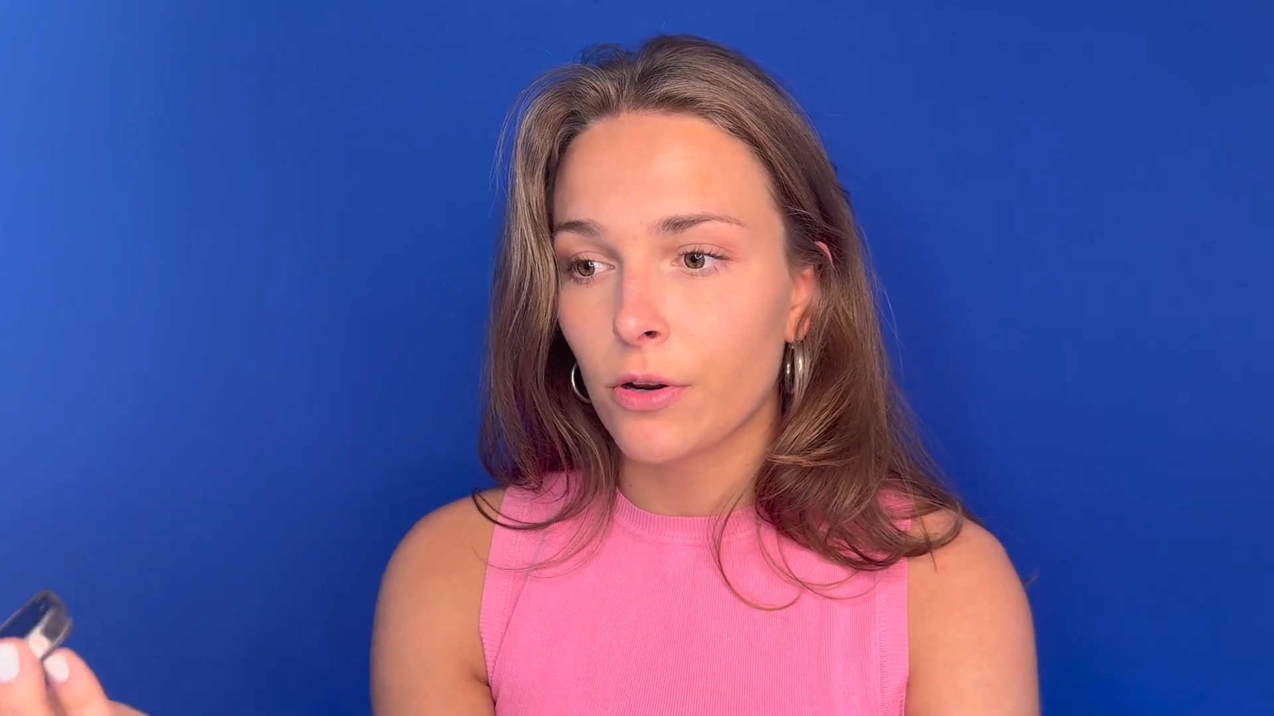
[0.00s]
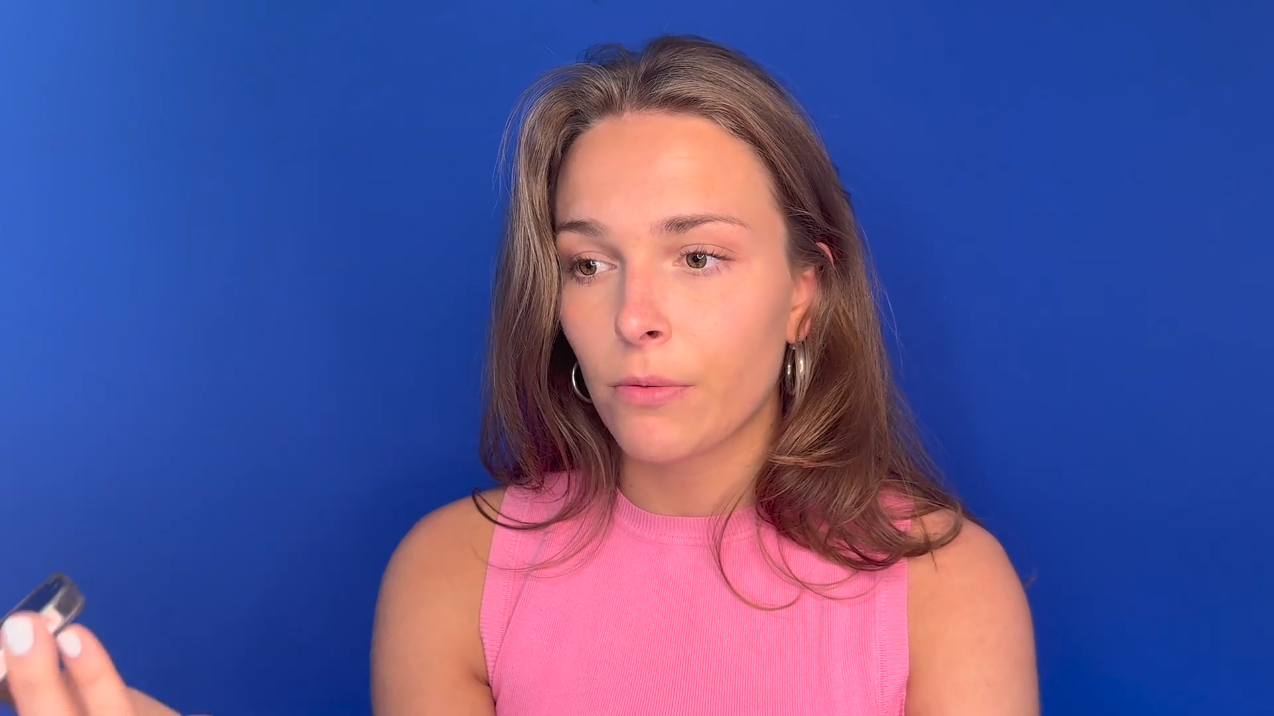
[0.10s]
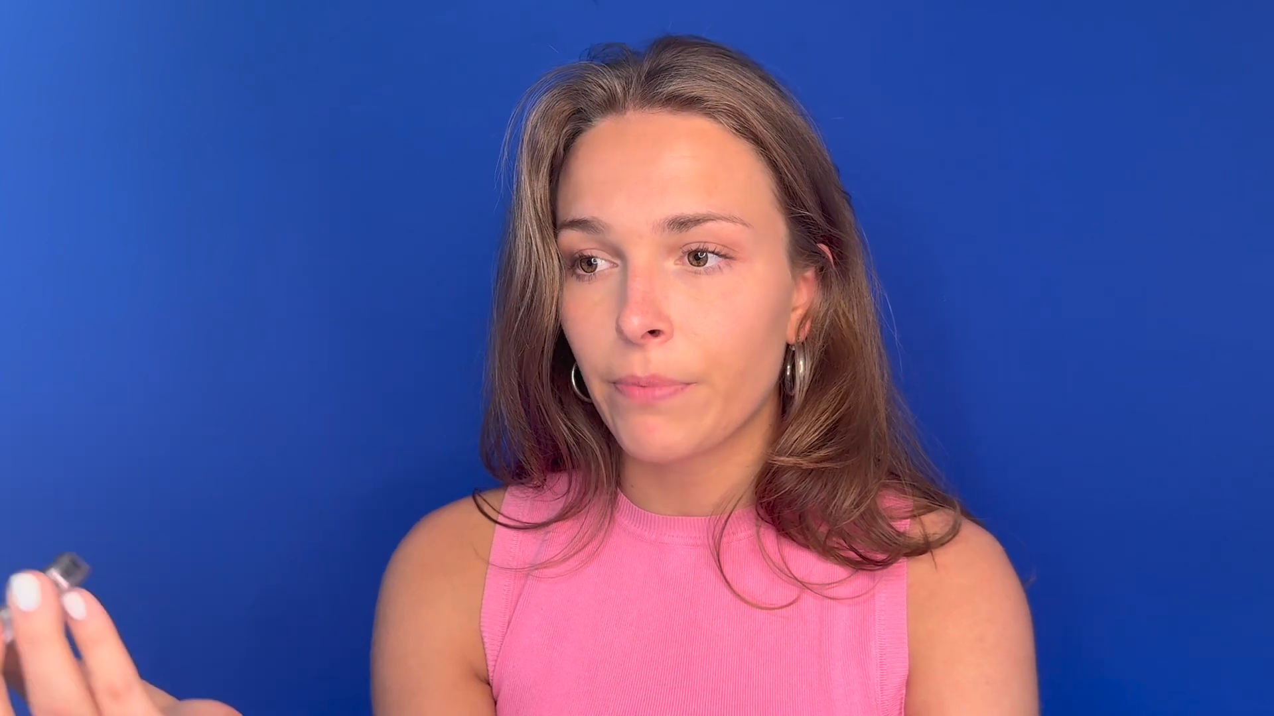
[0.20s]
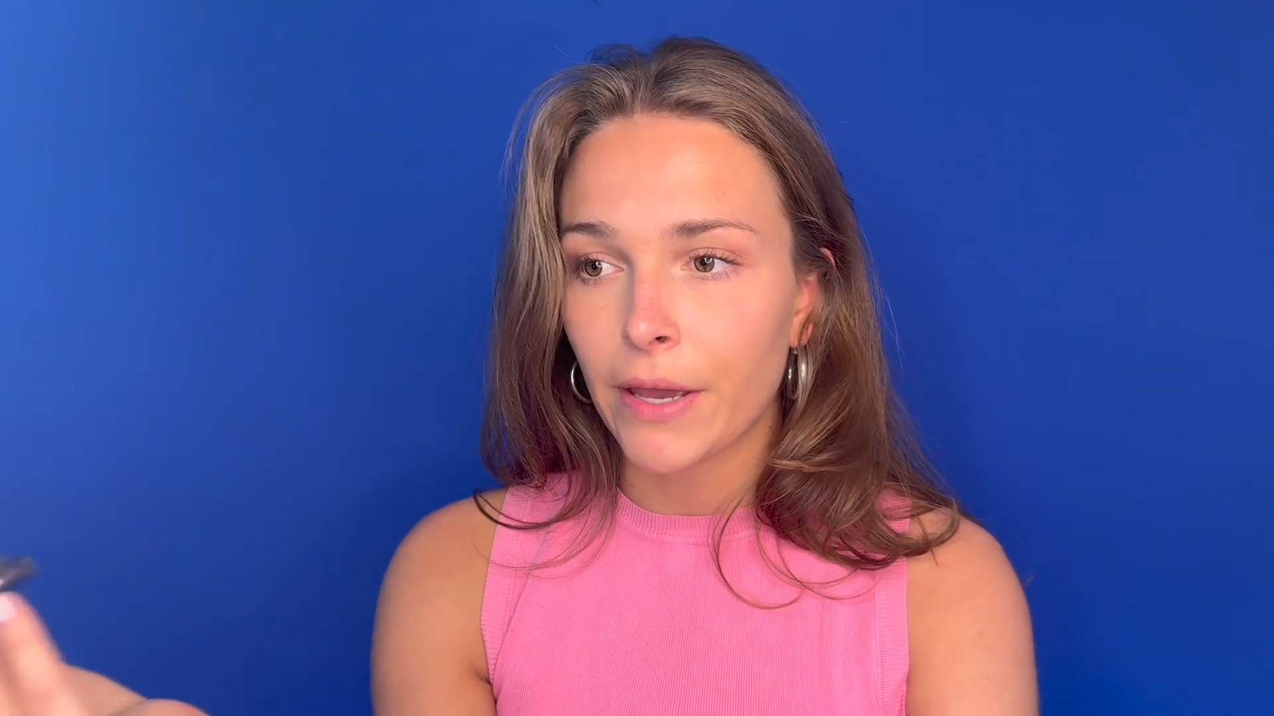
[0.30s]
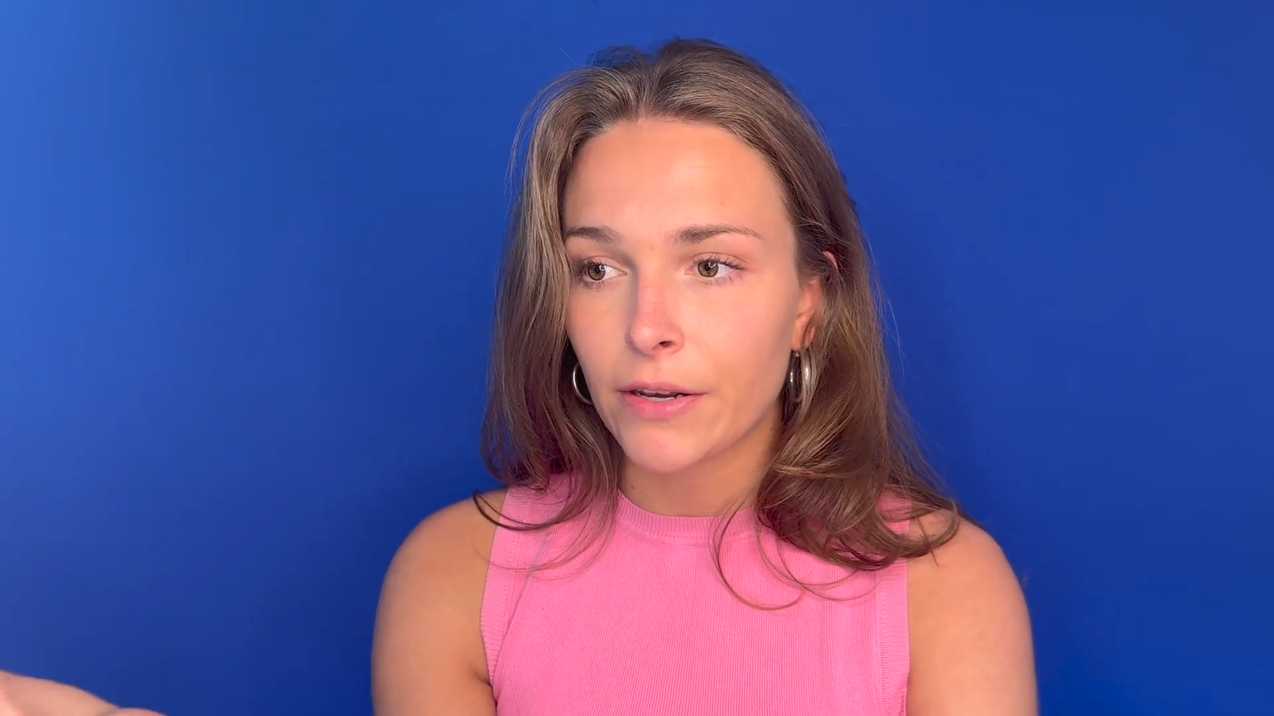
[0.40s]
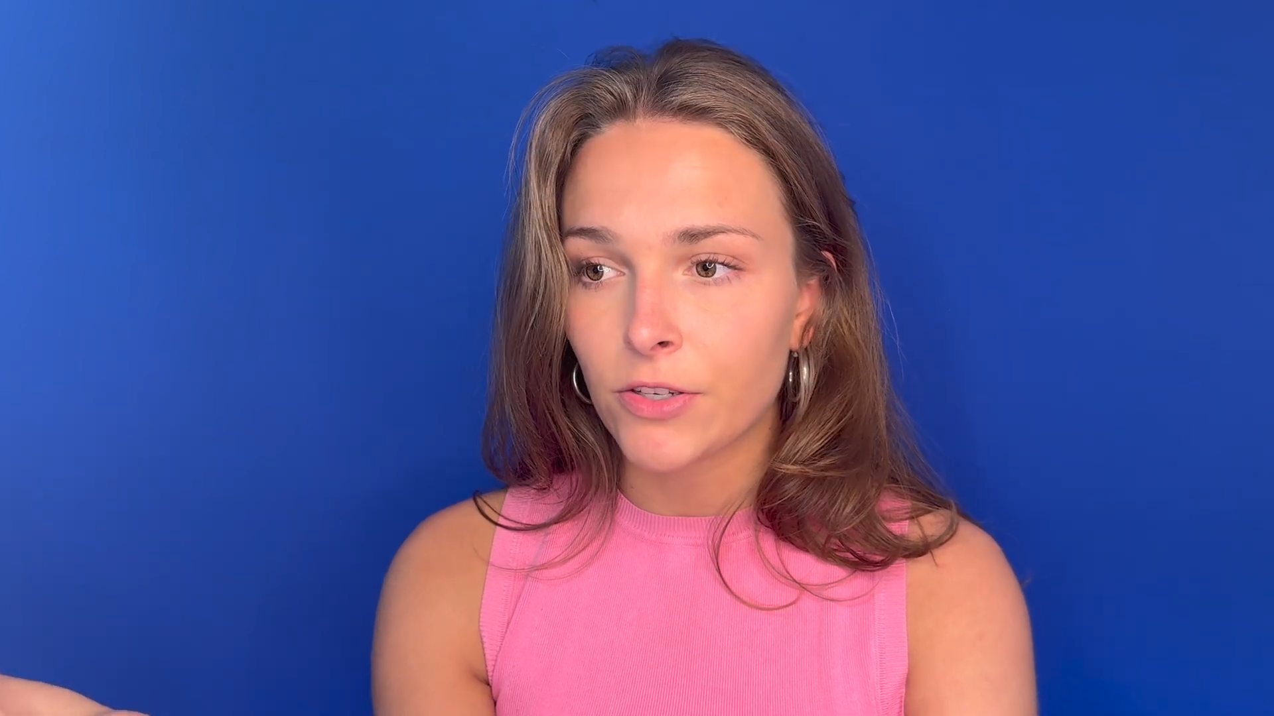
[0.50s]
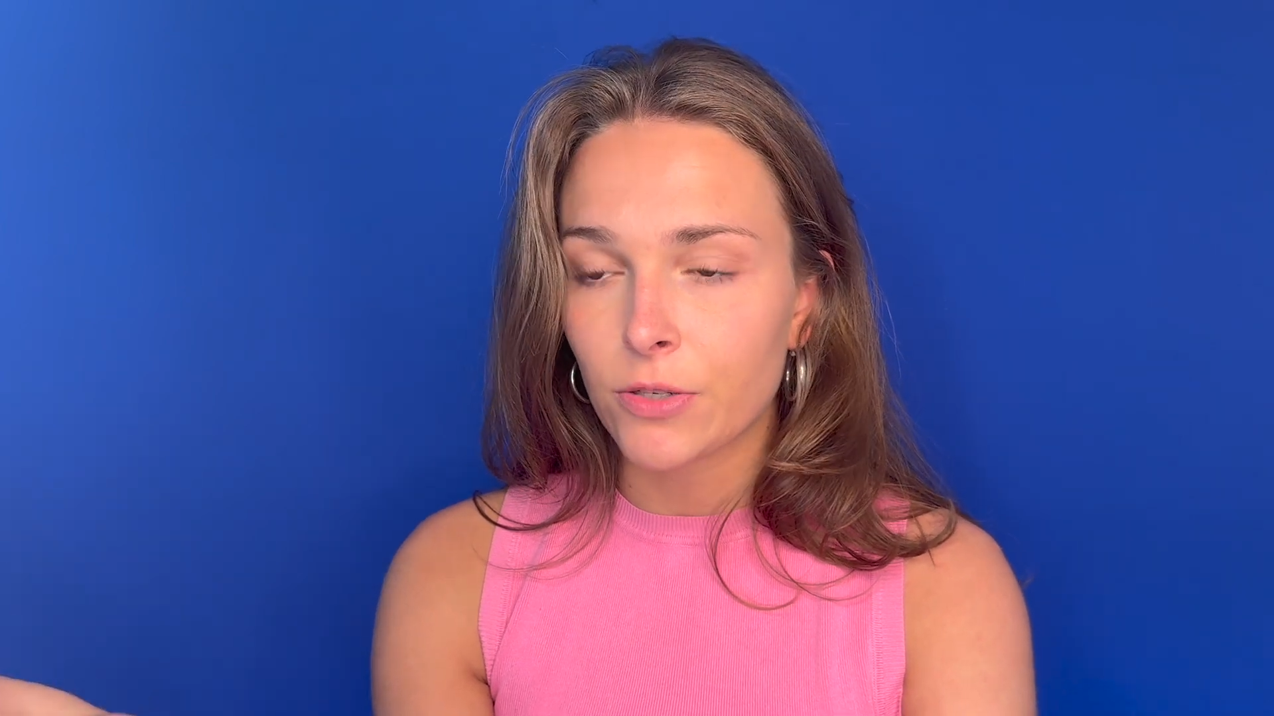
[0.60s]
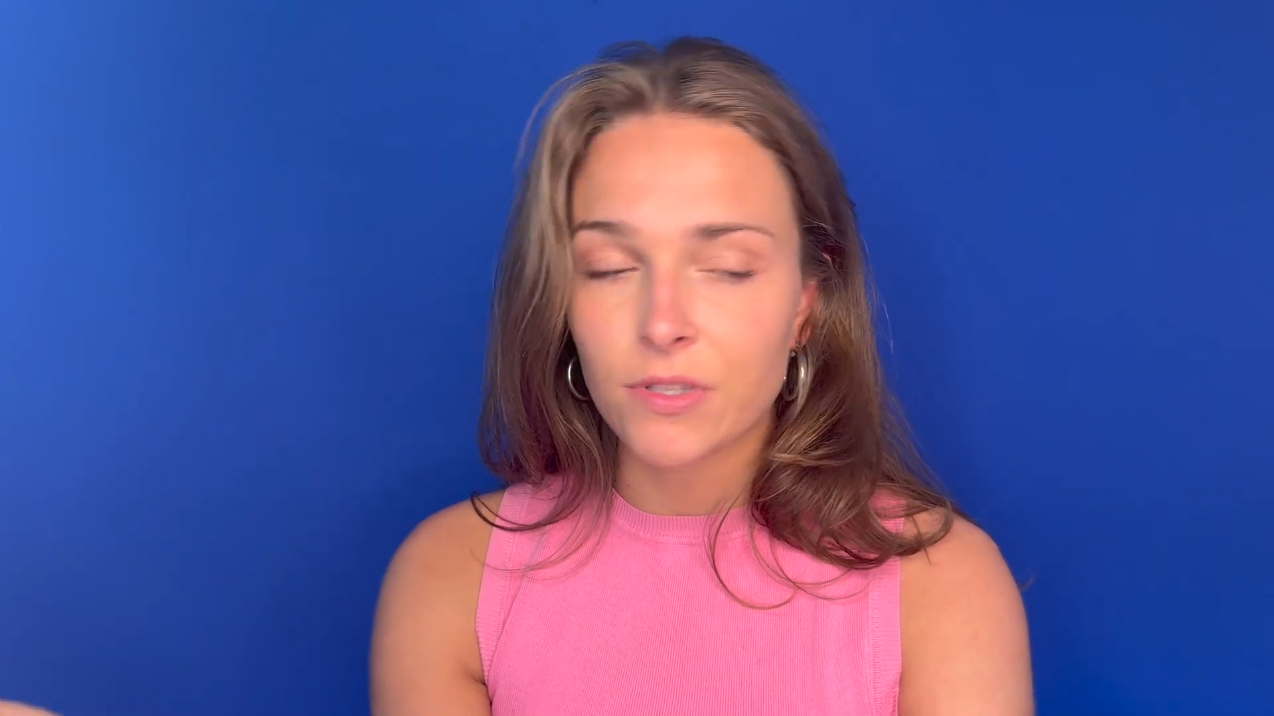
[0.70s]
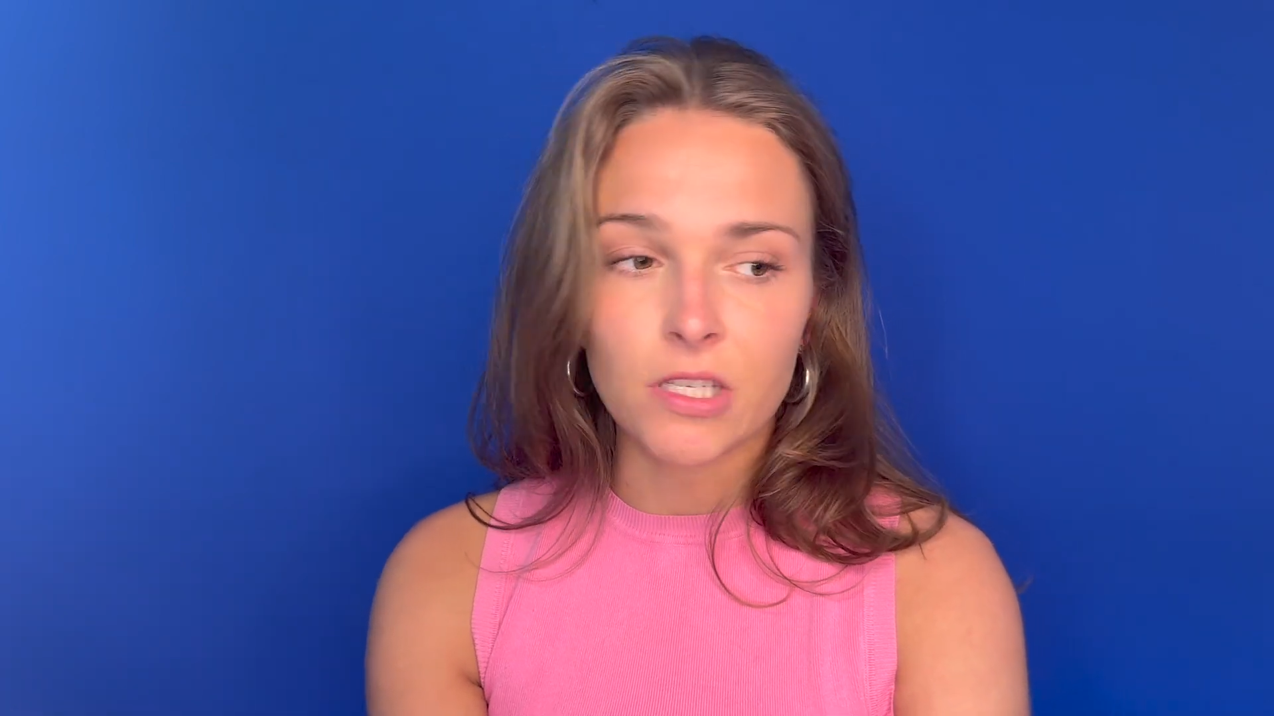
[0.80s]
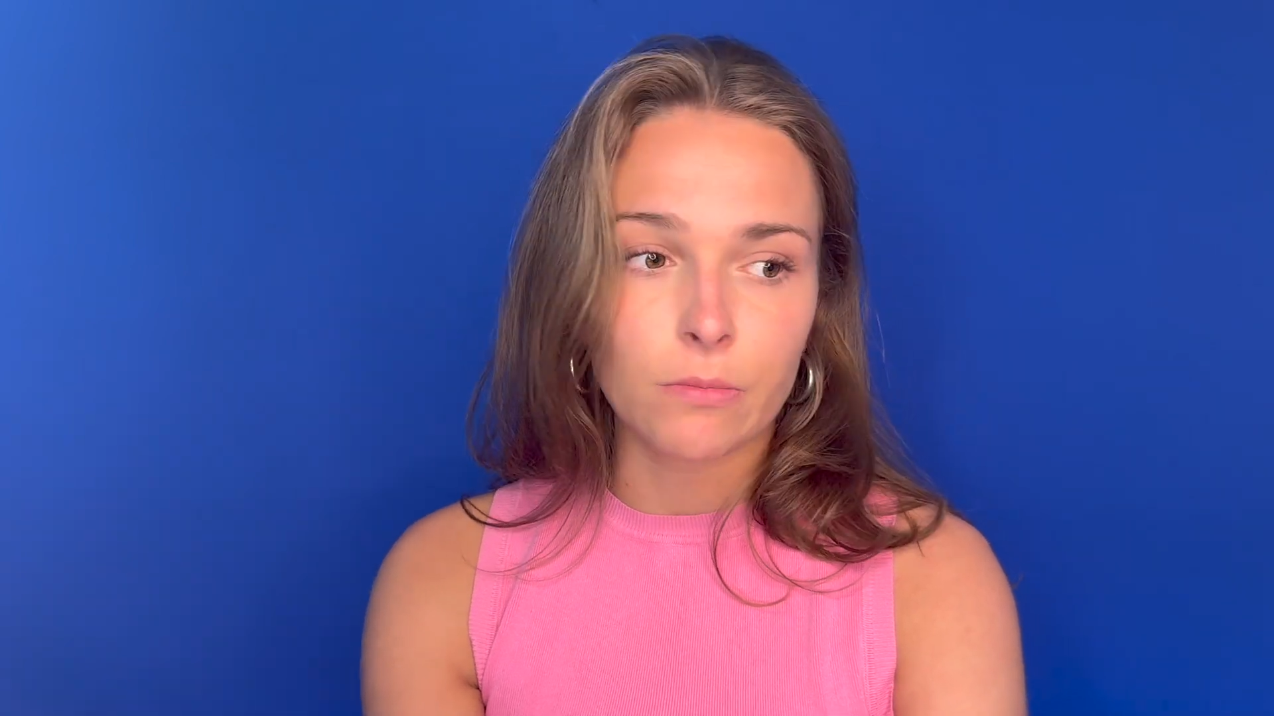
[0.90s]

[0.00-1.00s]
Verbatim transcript: to bed and she would see